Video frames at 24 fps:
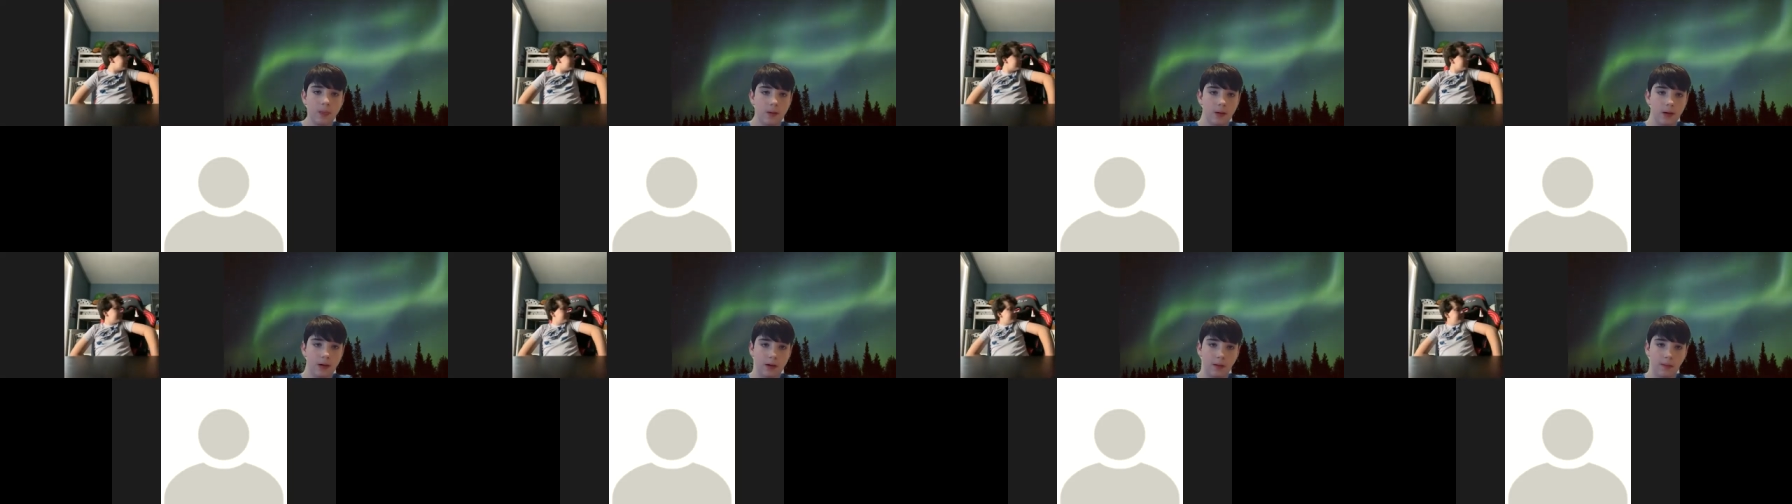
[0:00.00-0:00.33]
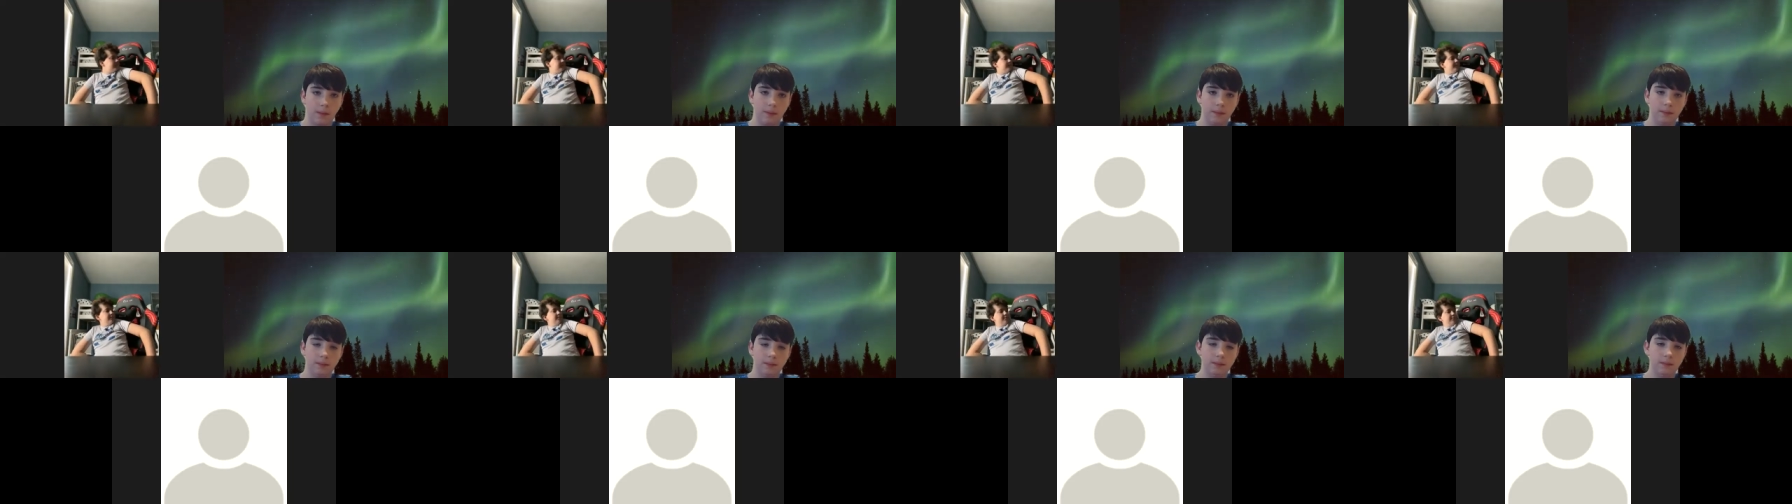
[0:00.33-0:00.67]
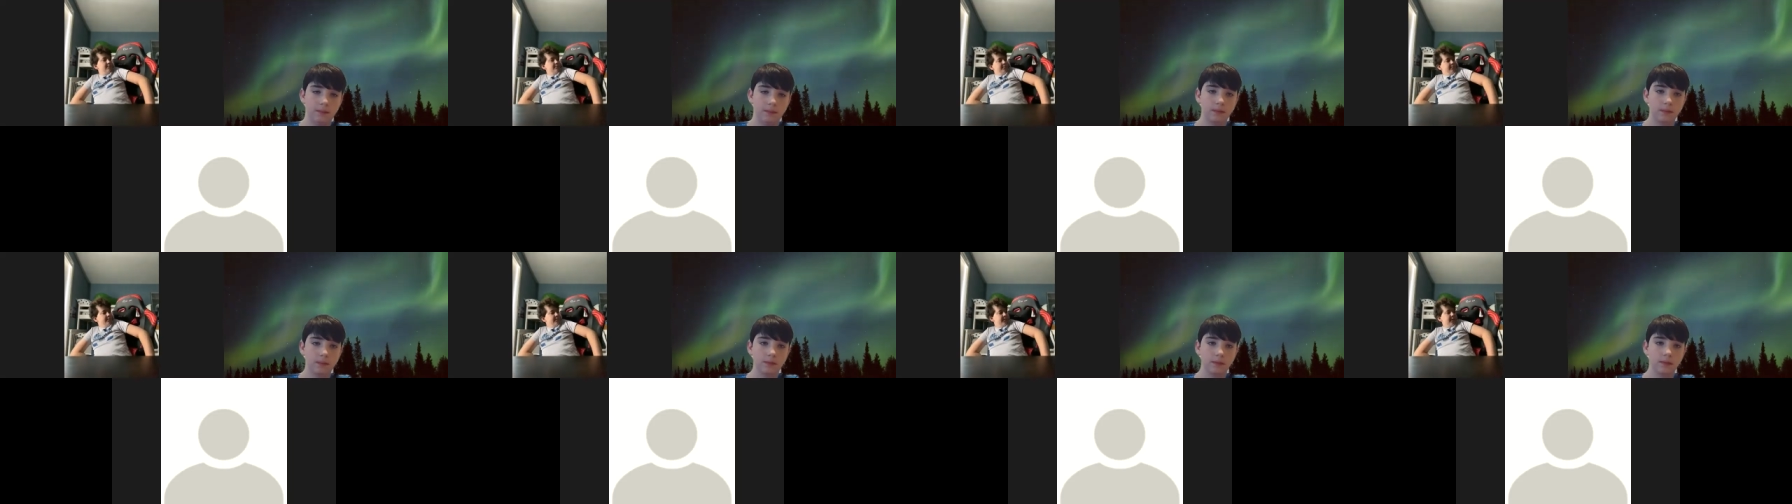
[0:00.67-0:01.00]
um,
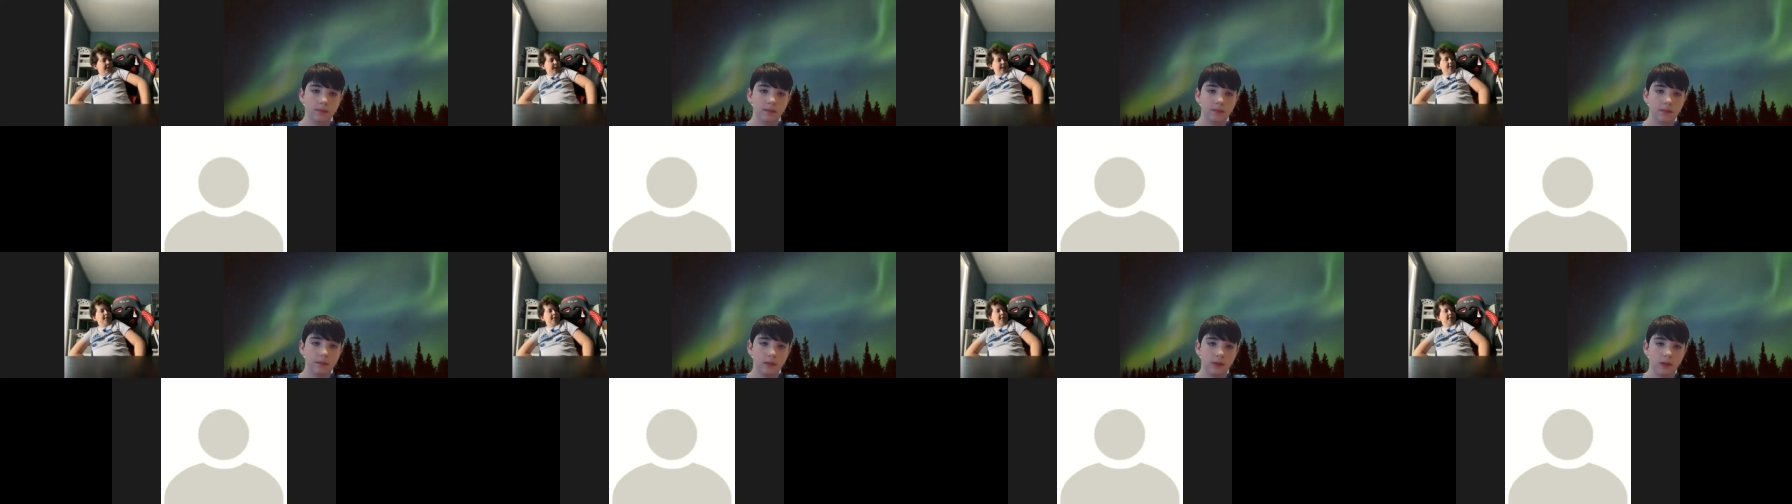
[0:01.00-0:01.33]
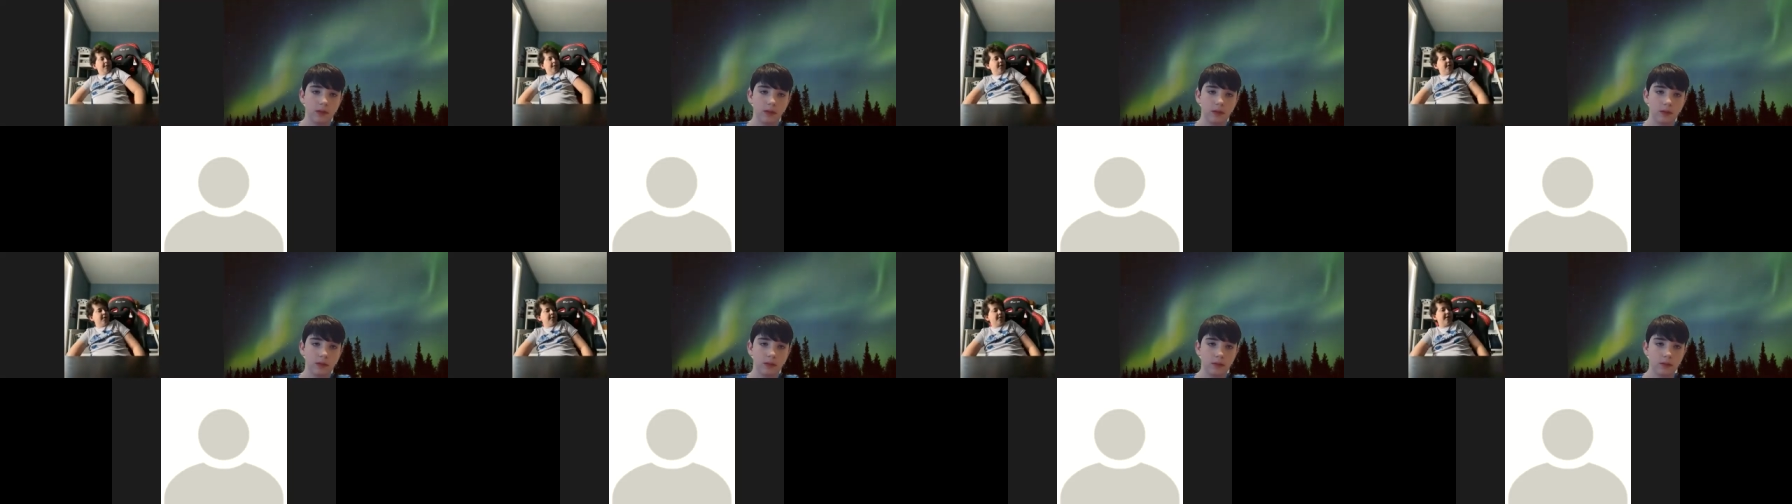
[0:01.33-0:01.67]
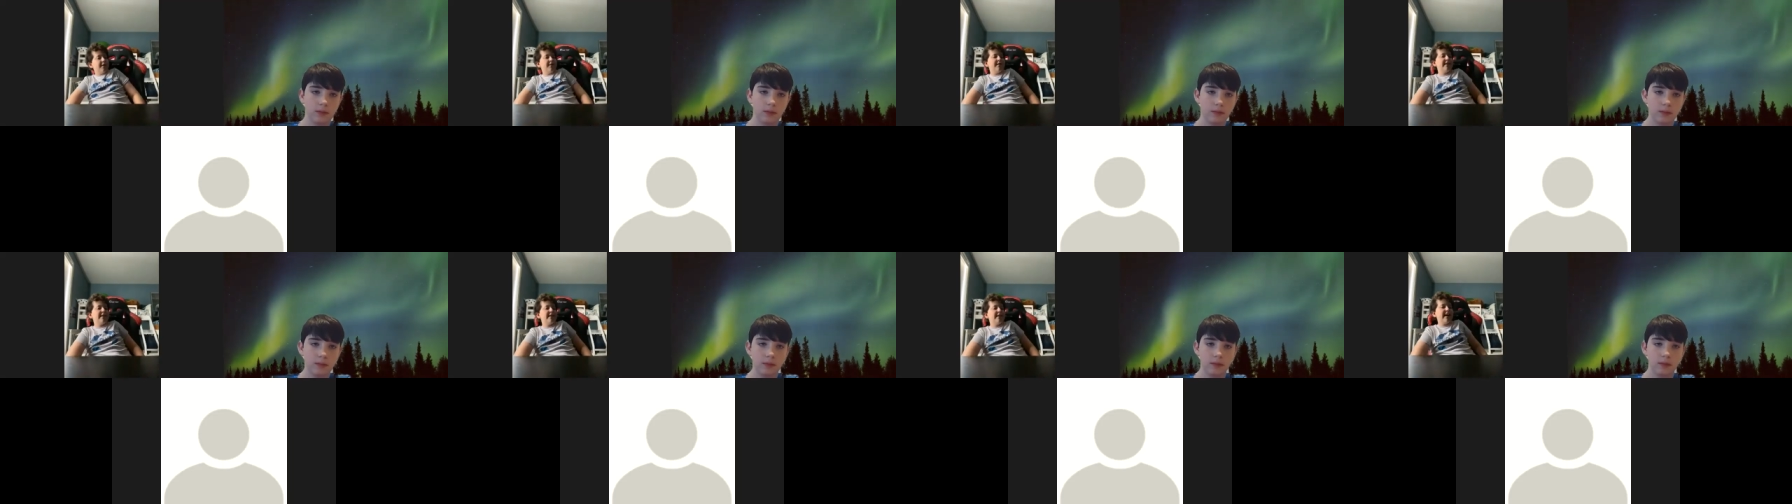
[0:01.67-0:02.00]
the only
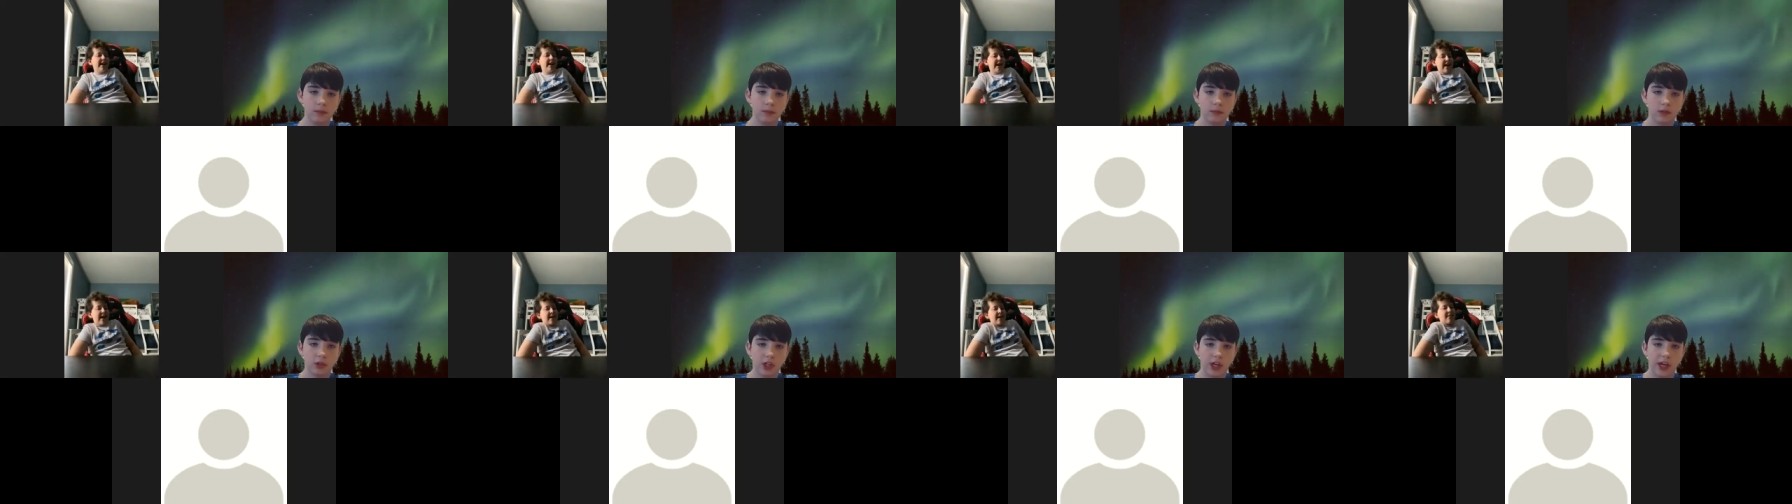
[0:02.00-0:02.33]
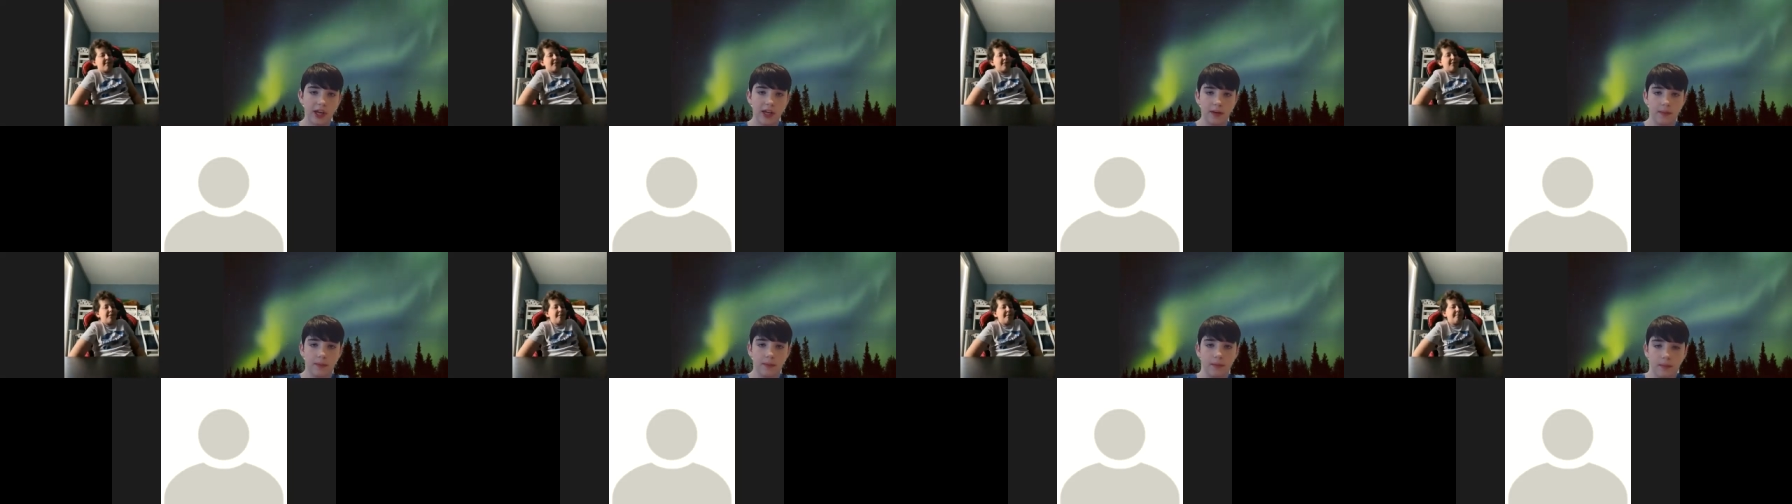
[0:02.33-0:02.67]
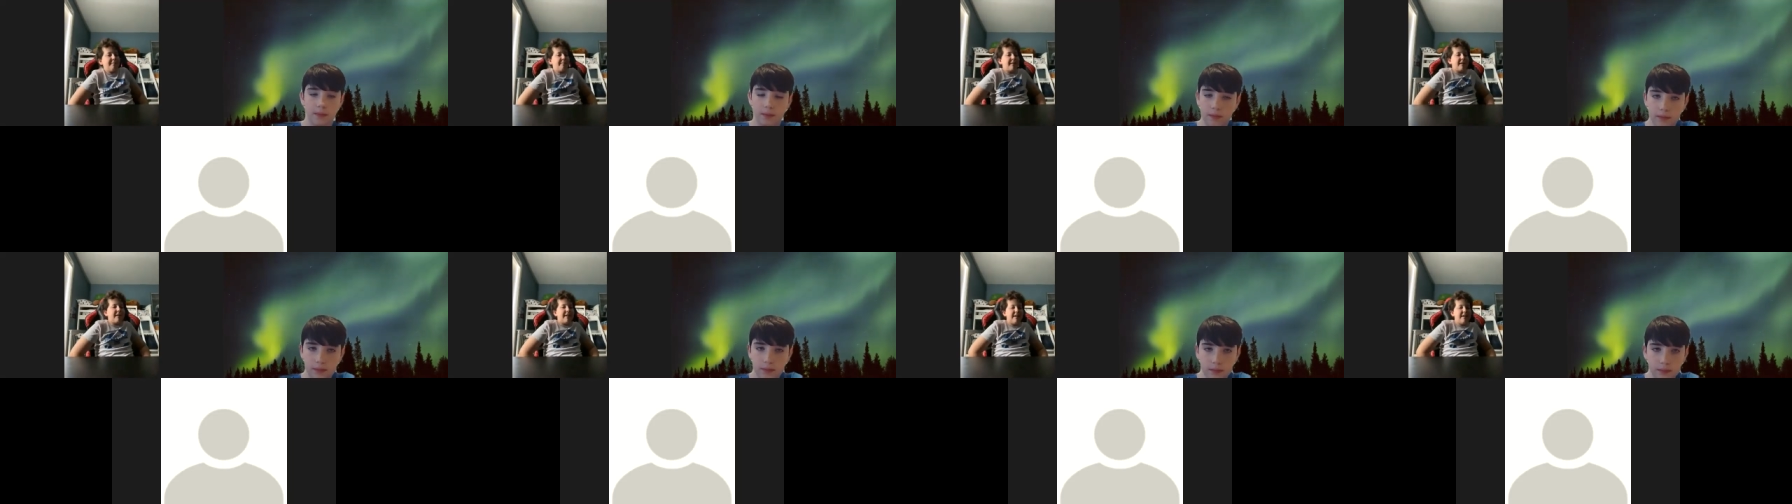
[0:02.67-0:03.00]
thing I have from
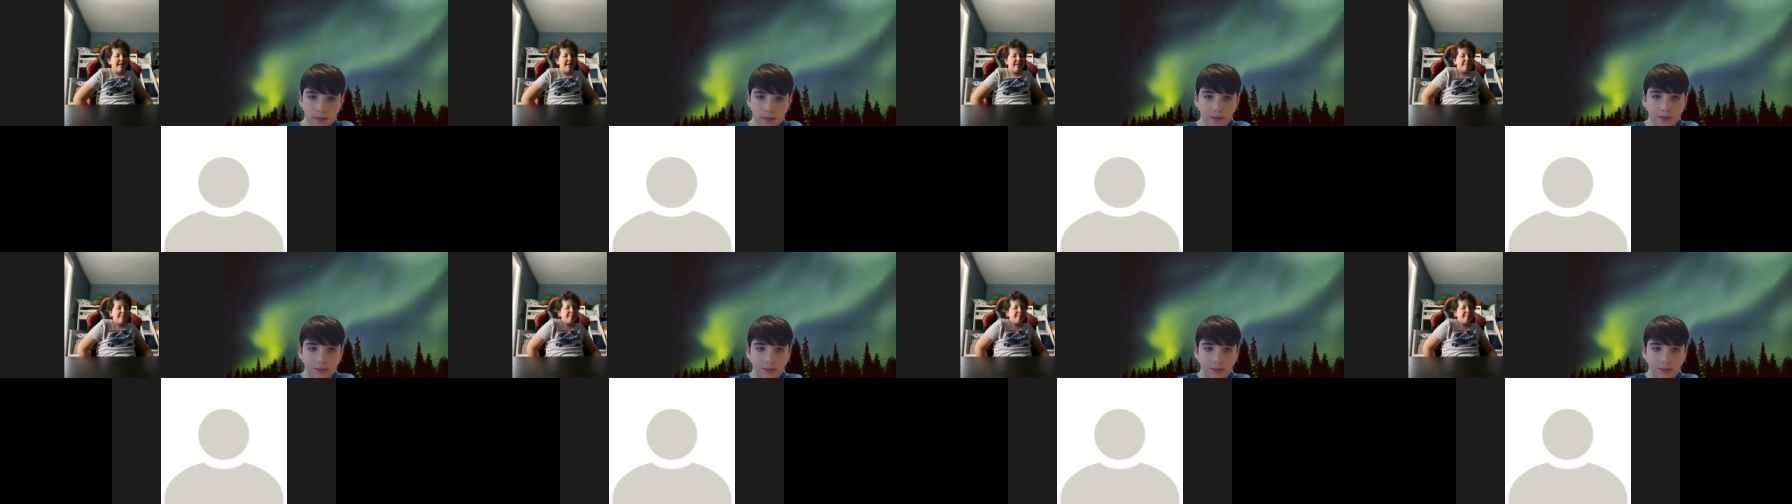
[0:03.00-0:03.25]
uh,